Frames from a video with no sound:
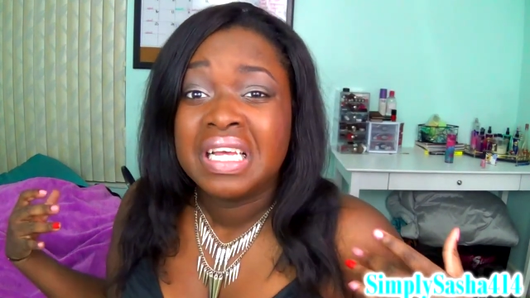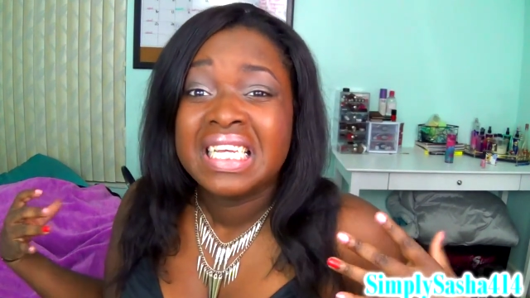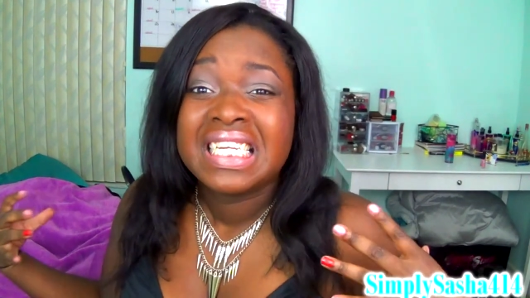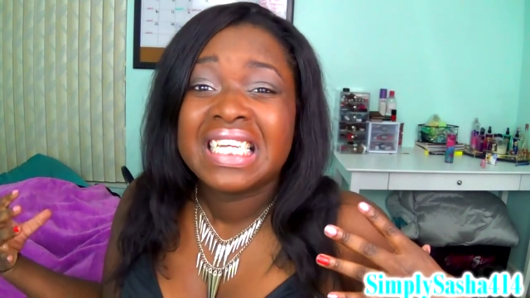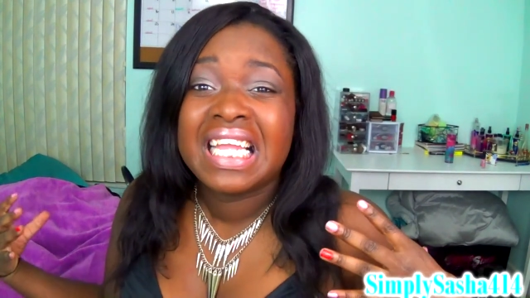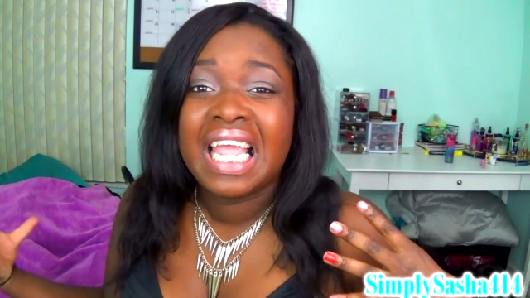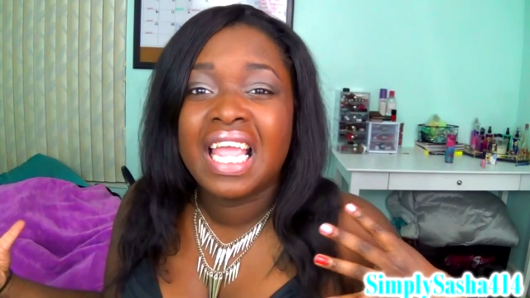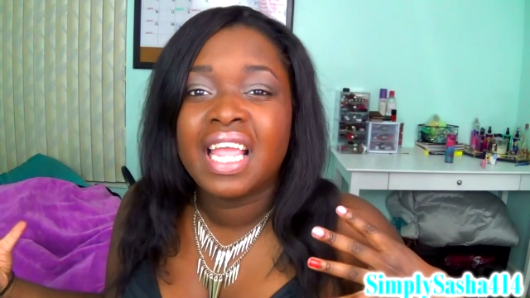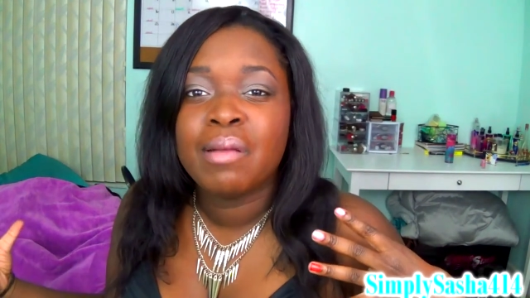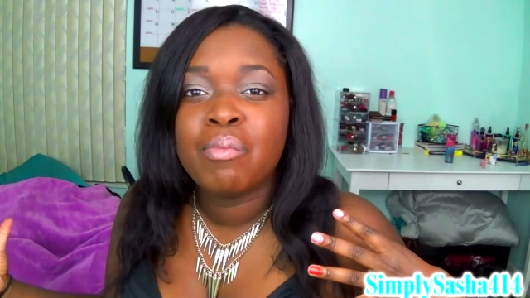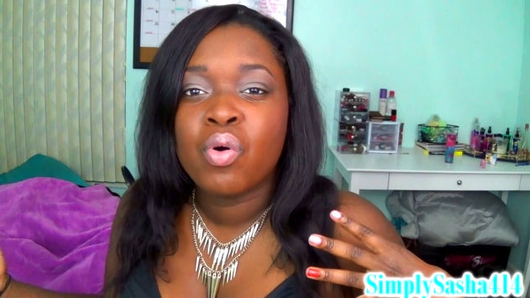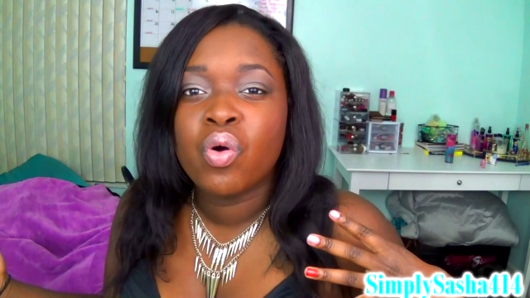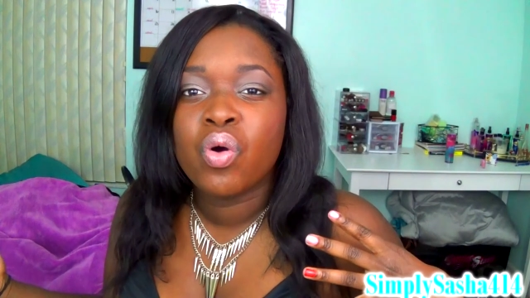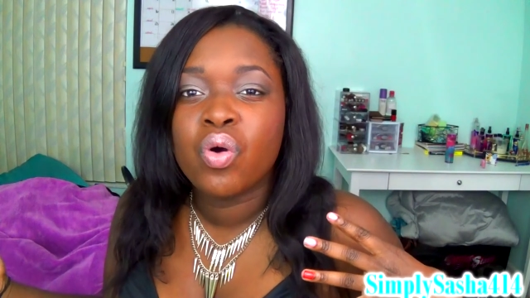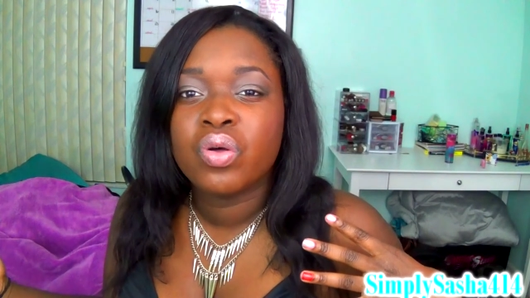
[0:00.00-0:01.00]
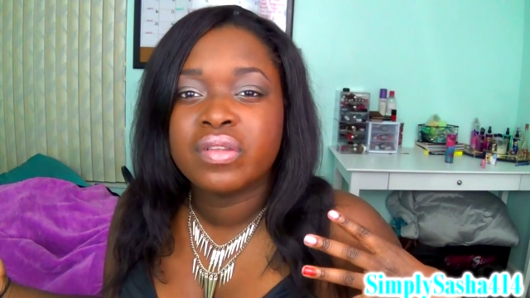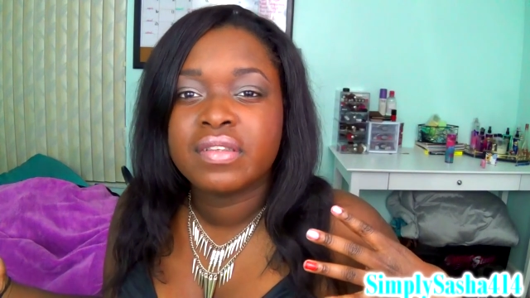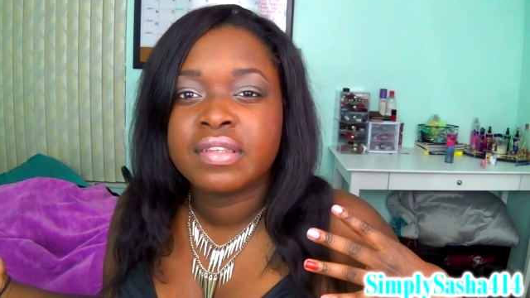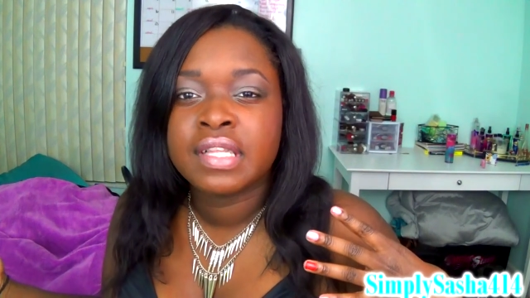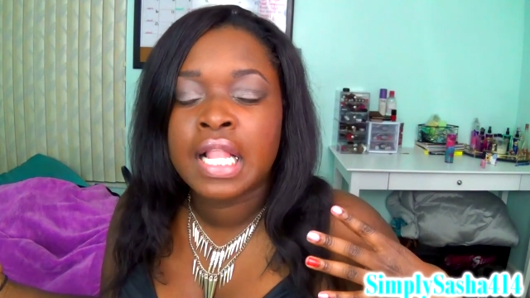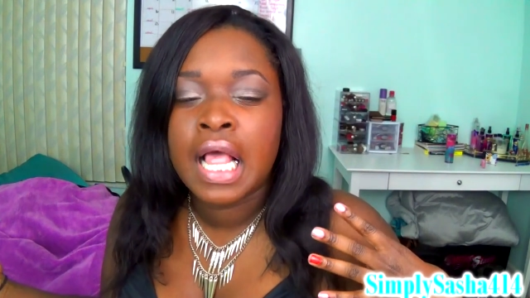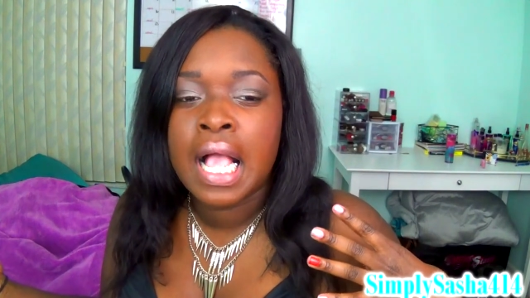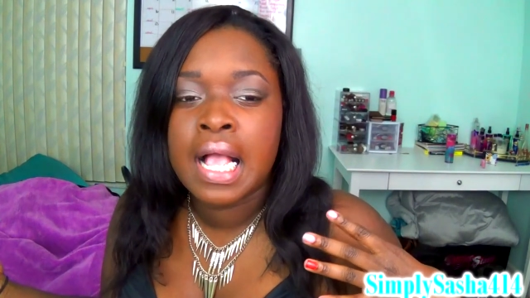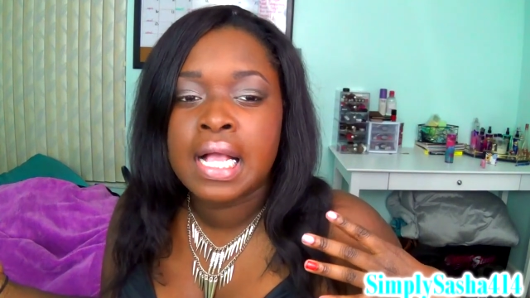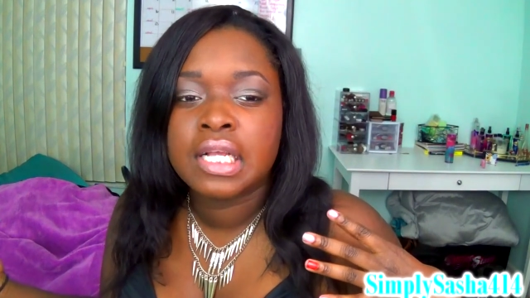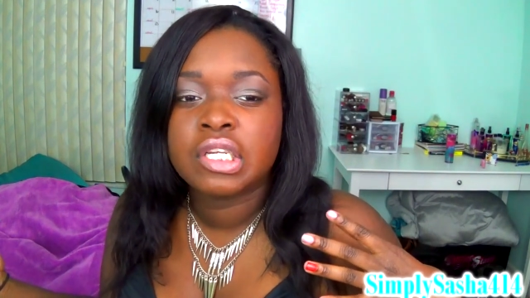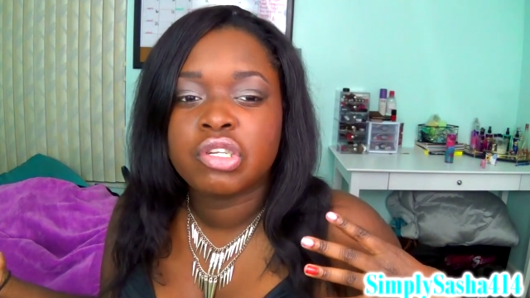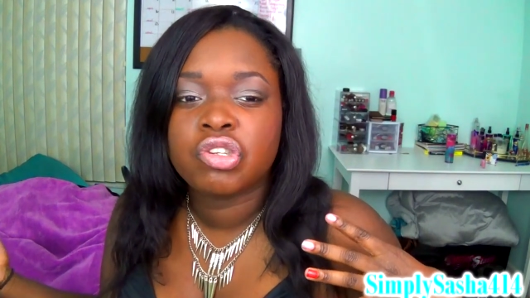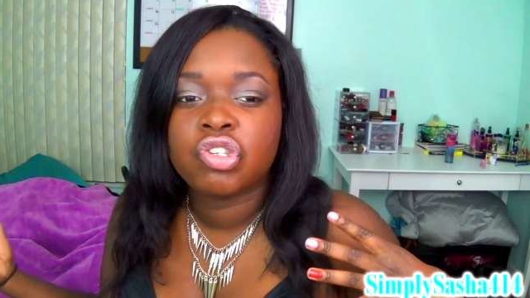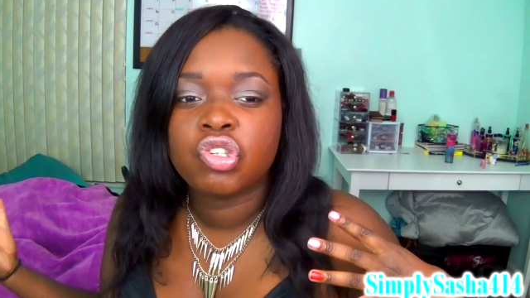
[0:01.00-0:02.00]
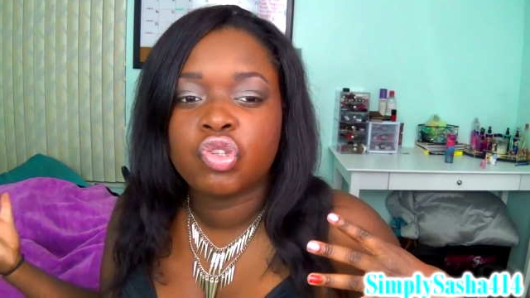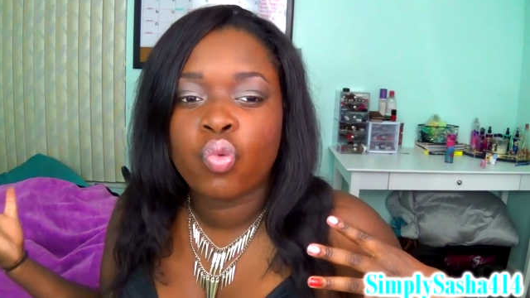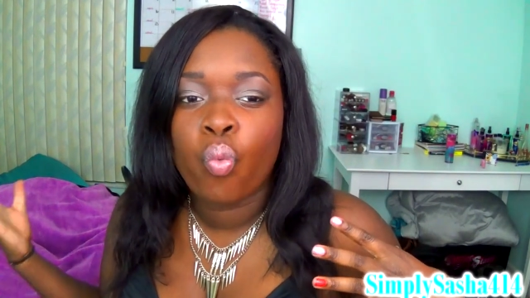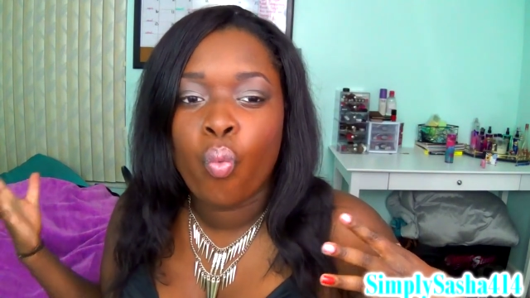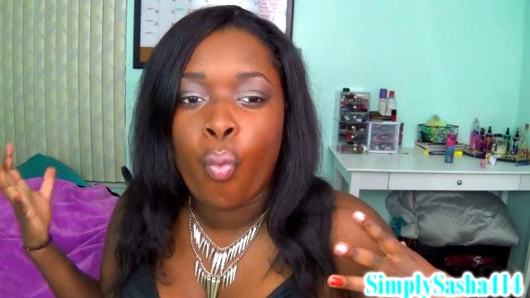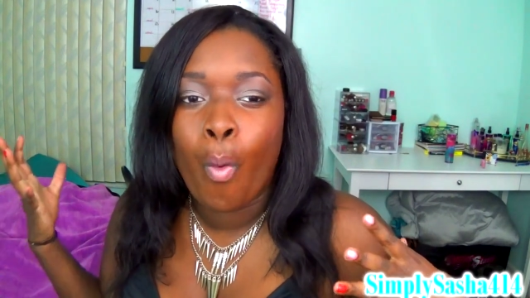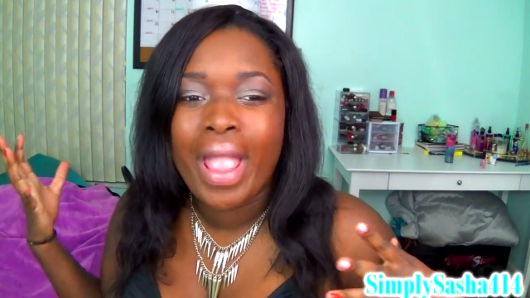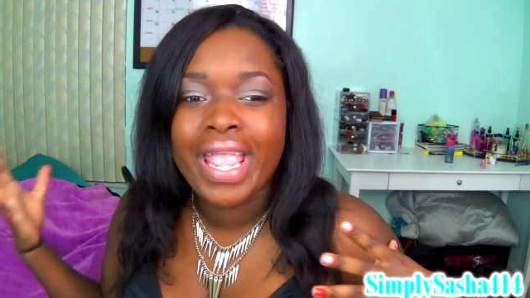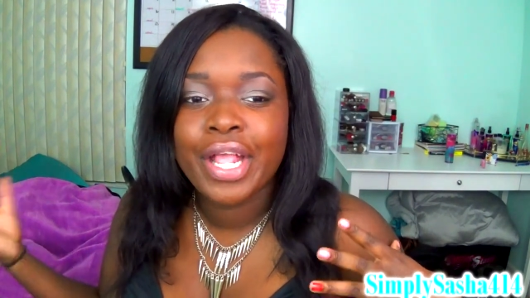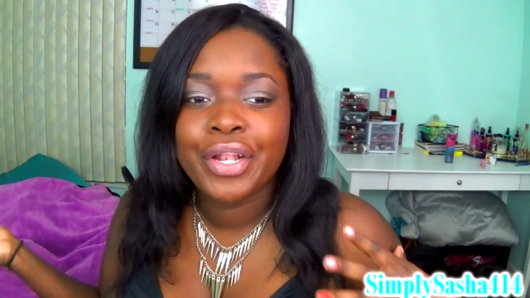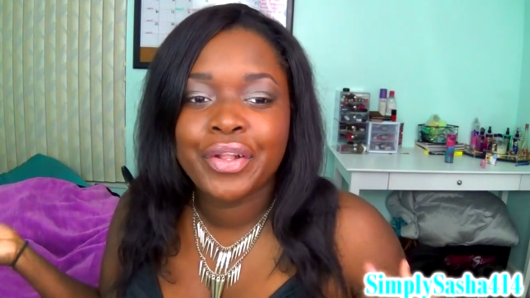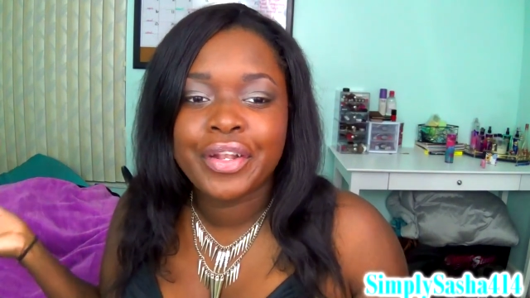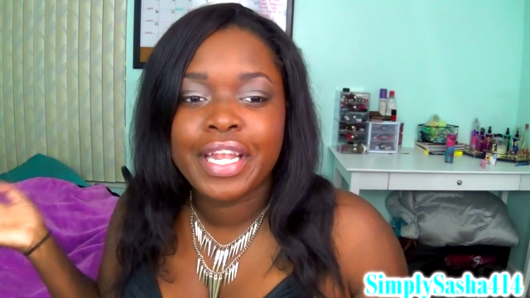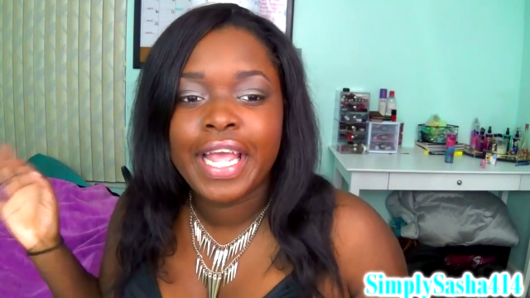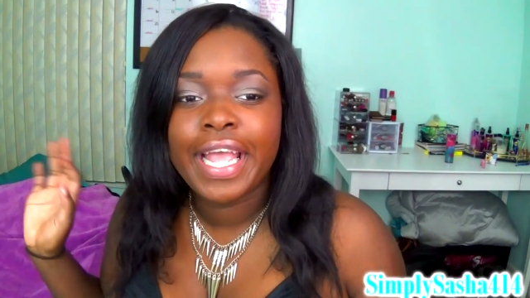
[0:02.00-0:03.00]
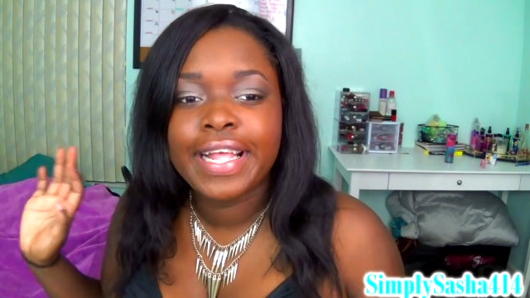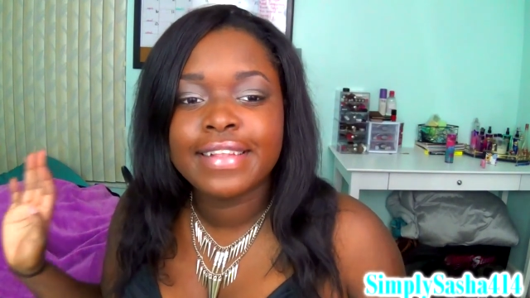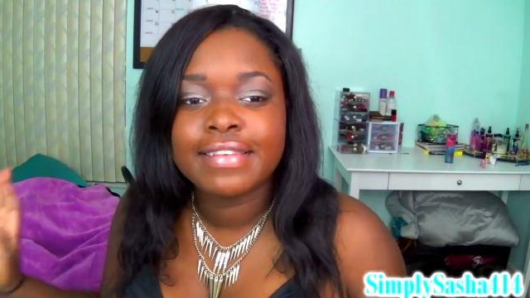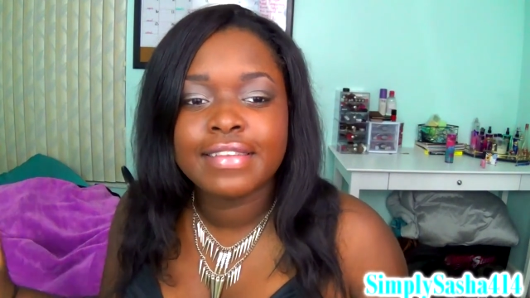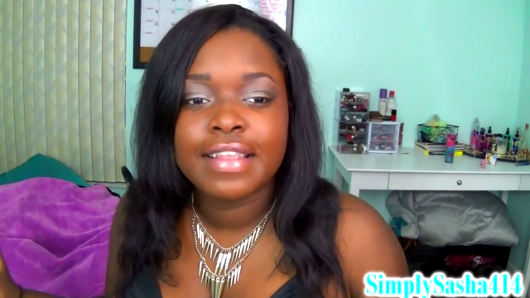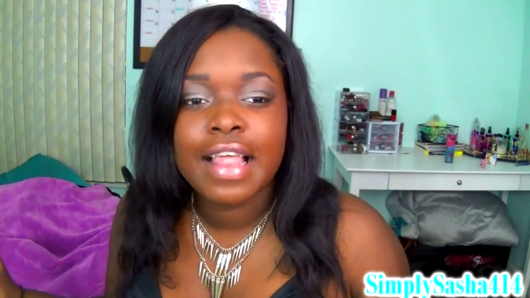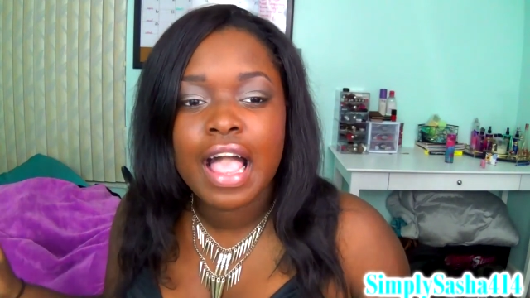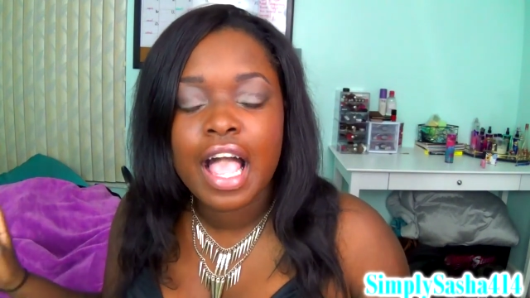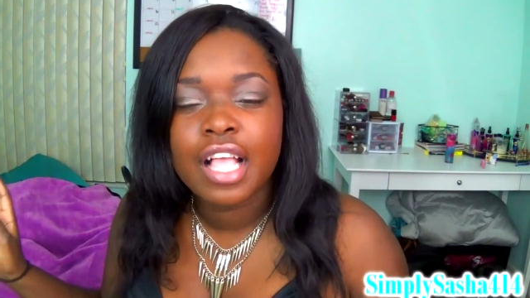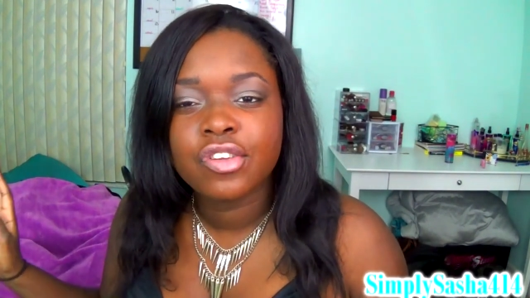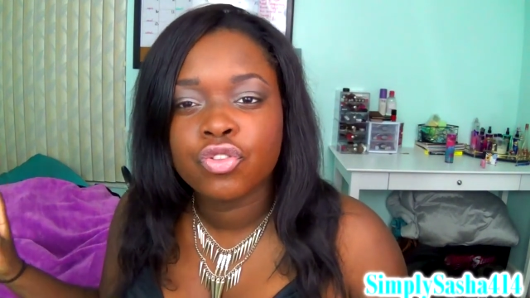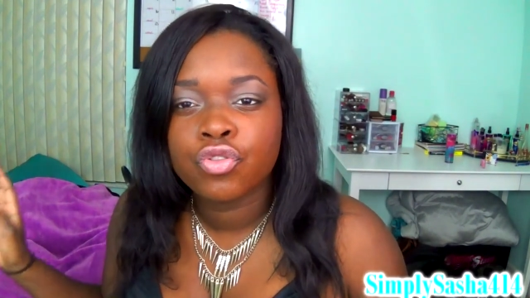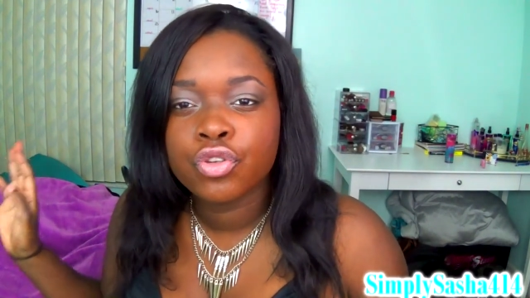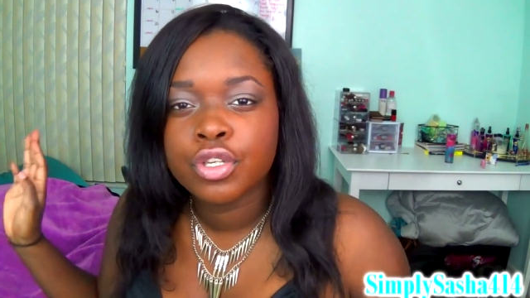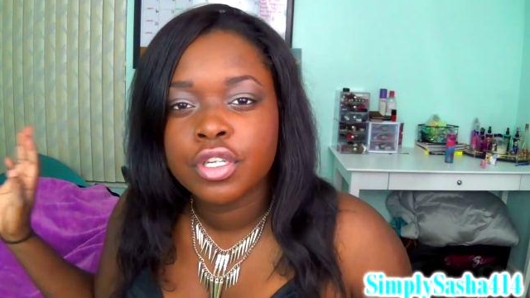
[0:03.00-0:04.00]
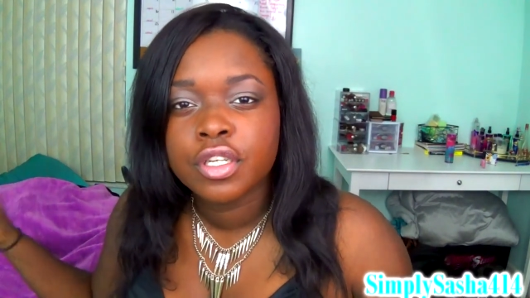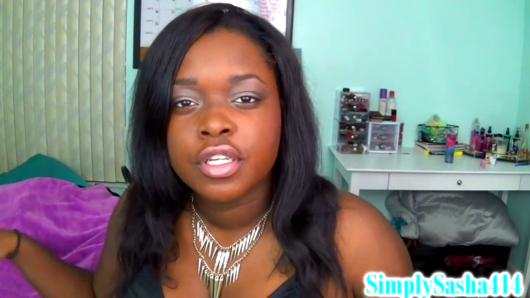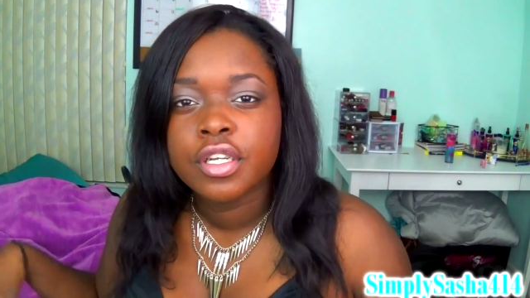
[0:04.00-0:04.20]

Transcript: cable slash internet slash